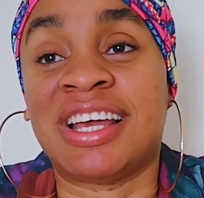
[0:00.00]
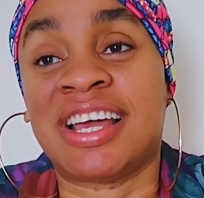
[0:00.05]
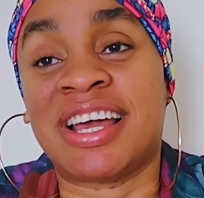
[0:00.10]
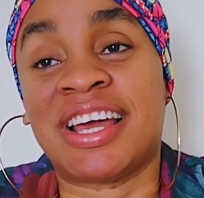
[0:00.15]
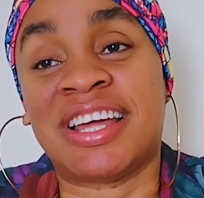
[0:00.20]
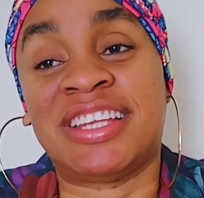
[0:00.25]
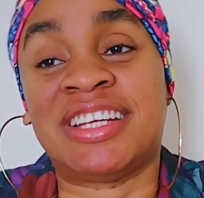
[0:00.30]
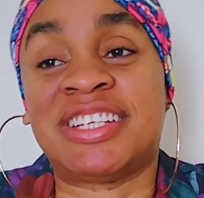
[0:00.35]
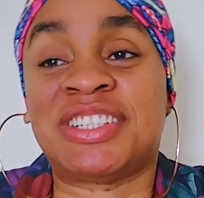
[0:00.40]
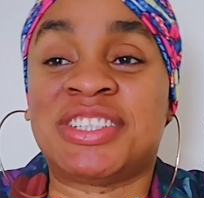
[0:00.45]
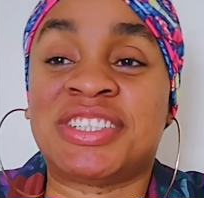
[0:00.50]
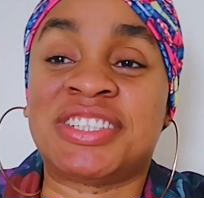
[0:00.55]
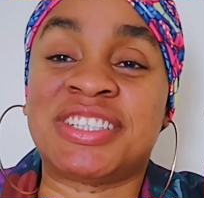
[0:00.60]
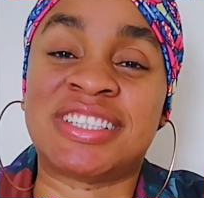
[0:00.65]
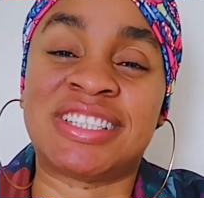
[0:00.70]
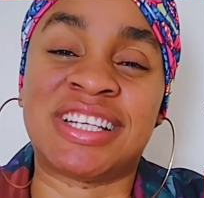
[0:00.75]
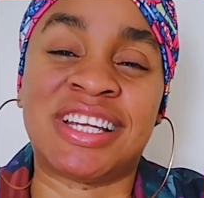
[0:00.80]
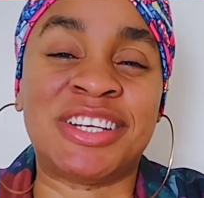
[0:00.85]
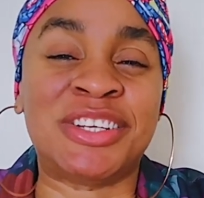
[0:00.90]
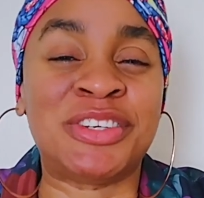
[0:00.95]
And then she's just
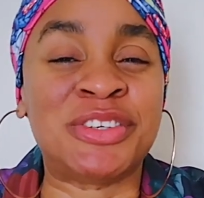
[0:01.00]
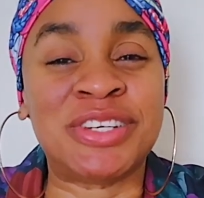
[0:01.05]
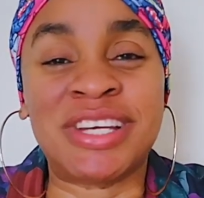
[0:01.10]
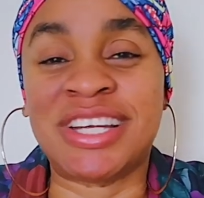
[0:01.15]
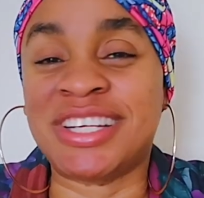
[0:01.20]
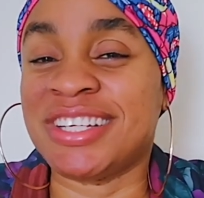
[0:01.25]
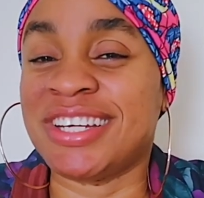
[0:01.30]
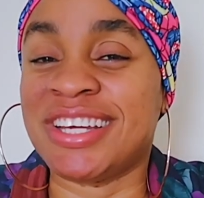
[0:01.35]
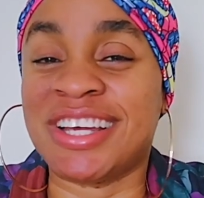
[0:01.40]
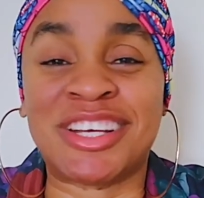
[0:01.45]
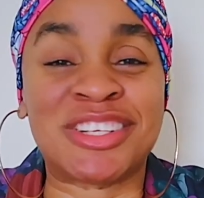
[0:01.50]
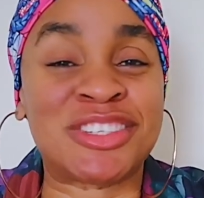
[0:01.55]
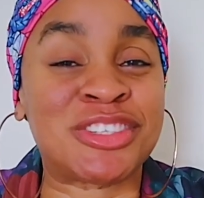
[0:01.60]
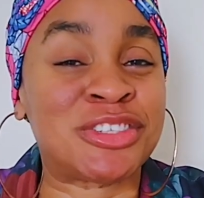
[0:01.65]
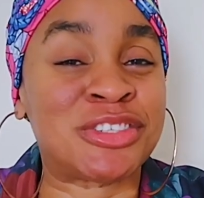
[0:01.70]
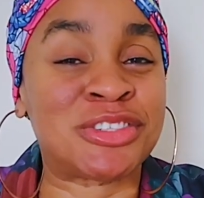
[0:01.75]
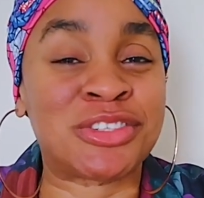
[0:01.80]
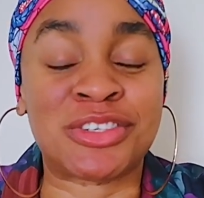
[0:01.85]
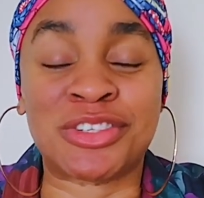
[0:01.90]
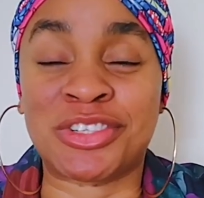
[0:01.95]
standing, you know, Nengi has
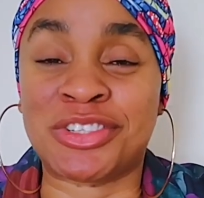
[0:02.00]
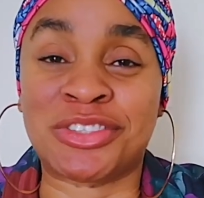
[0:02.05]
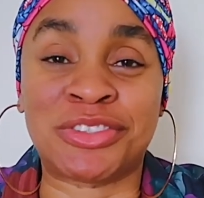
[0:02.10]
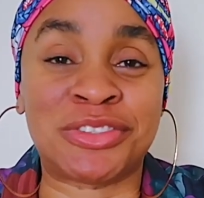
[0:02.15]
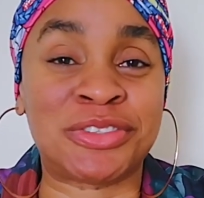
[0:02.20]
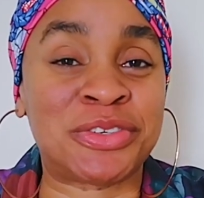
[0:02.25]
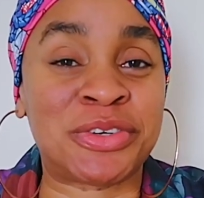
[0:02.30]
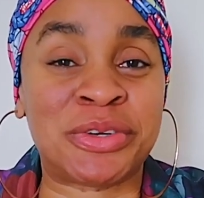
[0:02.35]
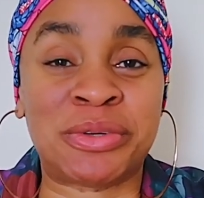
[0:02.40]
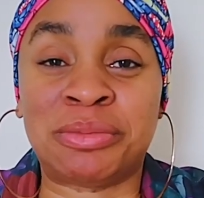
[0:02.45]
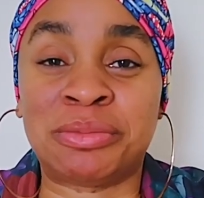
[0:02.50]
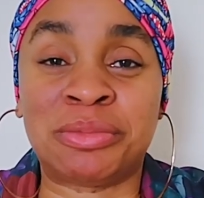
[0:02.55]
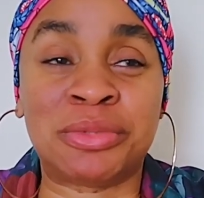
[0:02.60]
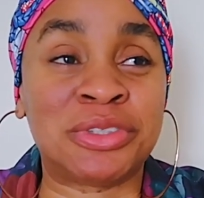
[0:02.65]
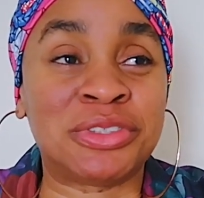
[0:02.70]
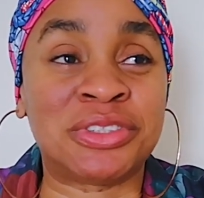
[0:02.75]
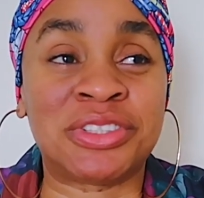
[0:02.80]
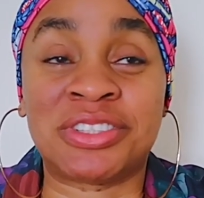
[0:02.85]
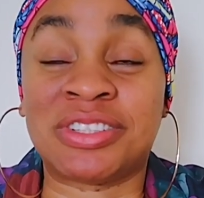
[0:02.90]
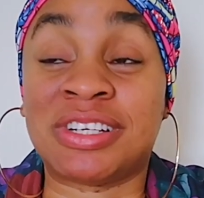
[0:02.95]
such good
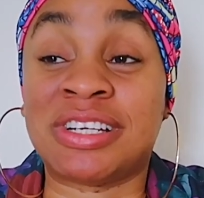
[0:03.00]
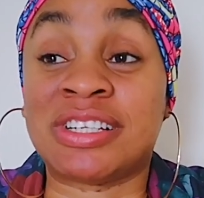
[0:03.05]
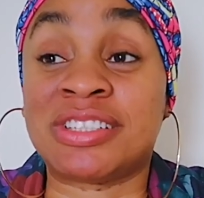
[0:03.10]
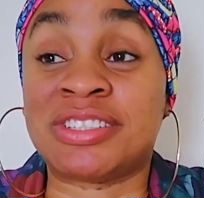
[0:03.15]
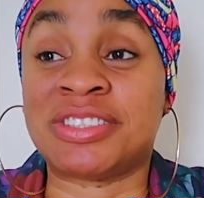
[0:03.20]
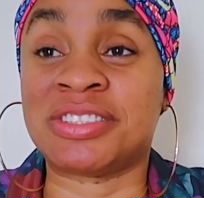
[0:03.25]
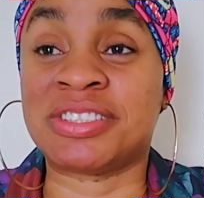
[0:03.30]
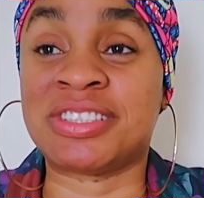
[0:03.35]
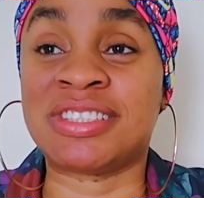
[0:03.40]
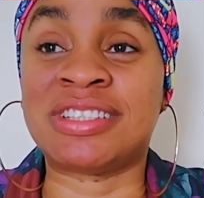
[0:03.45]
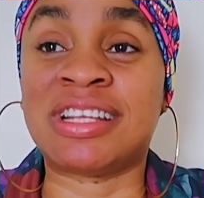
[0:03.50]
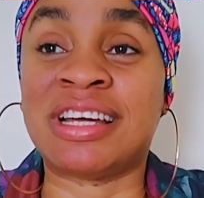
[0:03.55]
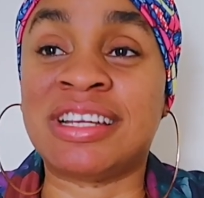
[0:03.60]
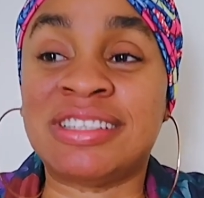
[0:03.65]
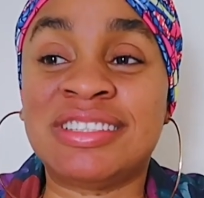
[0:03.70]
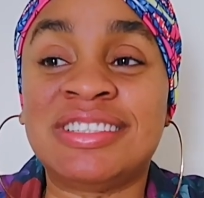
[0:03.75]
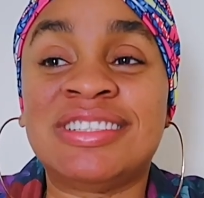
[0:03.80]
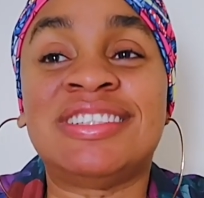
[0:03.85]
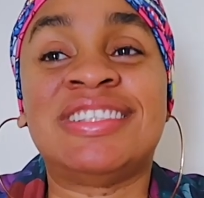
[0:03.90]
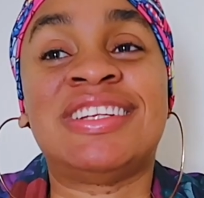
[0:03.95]
composure. Like, she's just
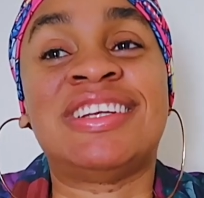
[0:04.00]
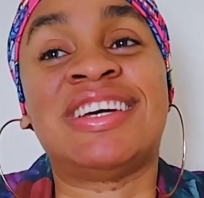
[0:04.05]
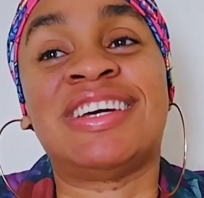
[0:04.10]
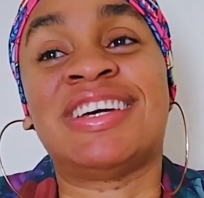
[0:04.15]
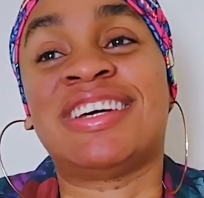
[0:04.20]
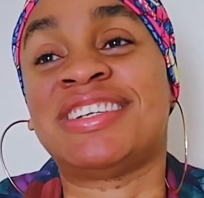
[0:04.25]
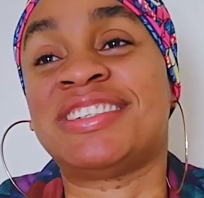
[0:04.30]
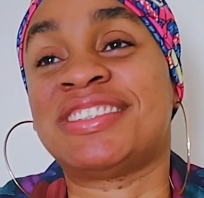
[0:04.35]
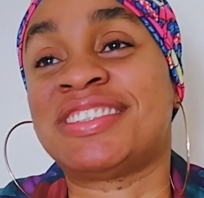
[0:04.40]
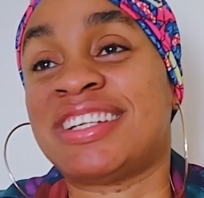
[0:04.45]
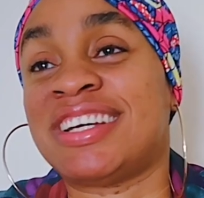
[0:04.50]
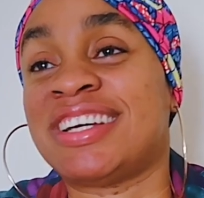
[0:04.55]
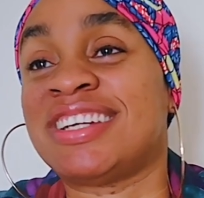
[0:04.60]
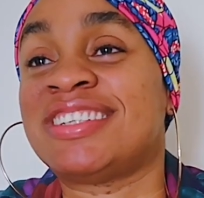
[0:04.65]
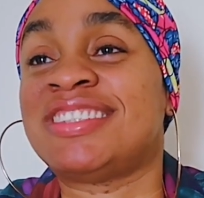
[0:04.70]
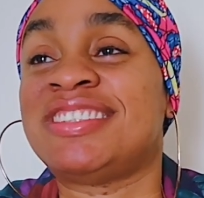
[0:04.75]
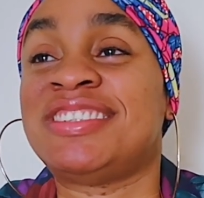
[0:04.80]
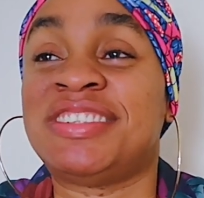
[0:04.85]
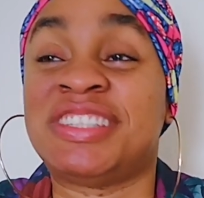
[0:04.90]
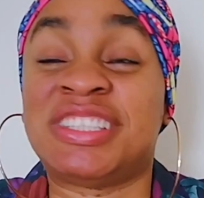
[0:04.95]
standing there, just like,
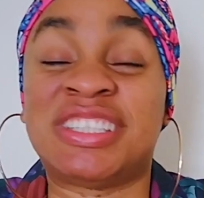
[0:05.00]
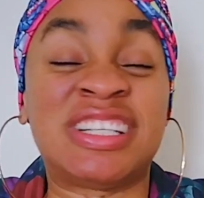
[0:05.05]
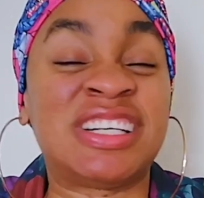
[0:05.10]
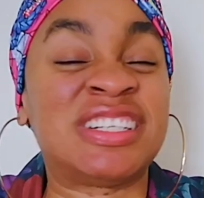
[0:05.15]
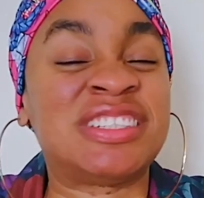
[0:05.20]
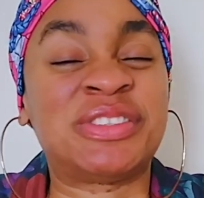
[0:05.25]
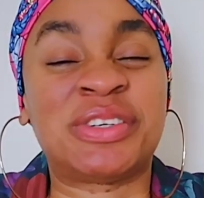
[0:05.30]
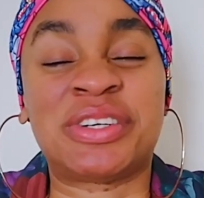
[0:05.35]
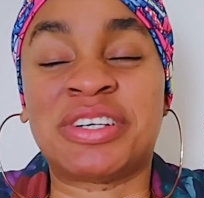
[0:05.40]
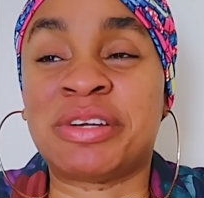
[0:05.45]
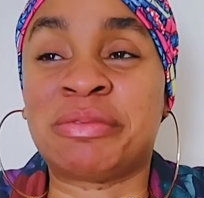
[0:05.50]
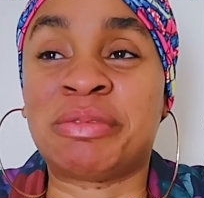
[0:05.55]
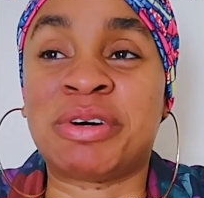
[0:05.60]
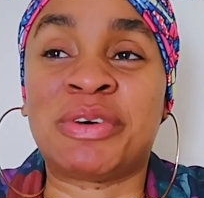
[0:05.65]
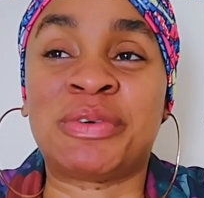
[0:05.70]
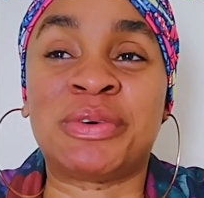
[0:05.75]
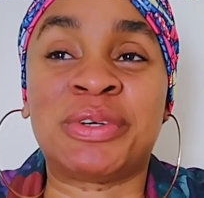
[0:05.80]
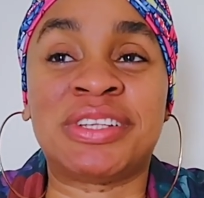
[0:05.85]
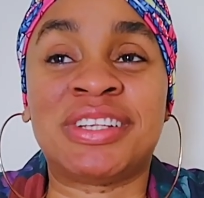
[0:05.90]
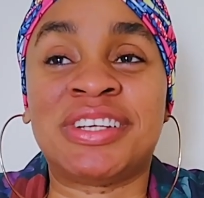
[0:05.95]
she starts talking about
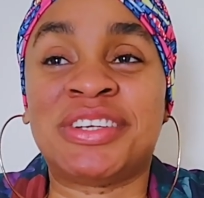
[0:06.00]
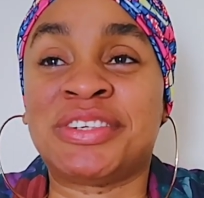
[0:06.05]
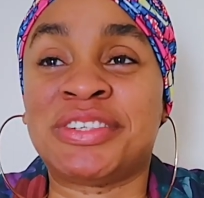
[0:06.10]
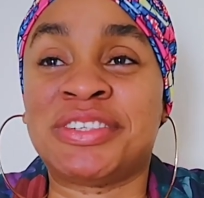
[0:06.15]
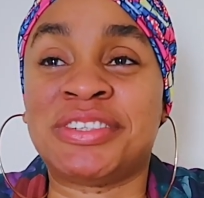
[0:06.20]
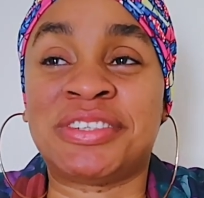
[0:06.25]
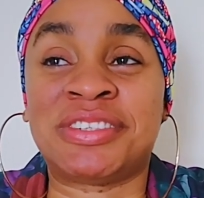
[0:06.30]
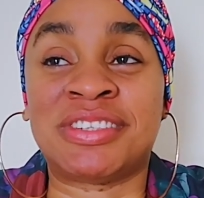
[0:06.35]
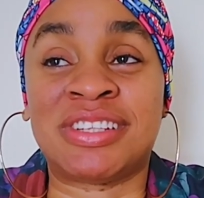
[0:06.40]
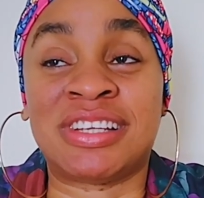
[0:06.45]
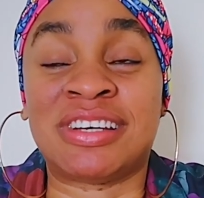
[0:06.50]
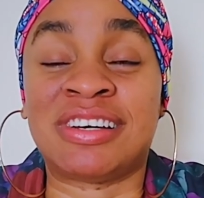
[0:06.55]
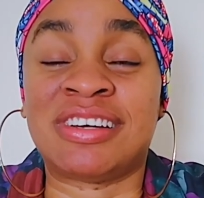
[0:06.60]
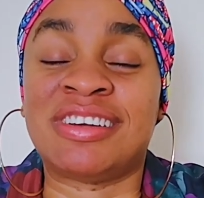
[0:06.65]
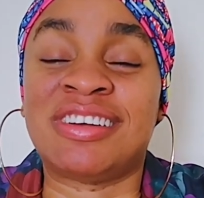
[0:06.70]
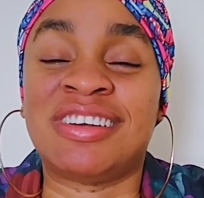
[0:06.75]
one thing or the other.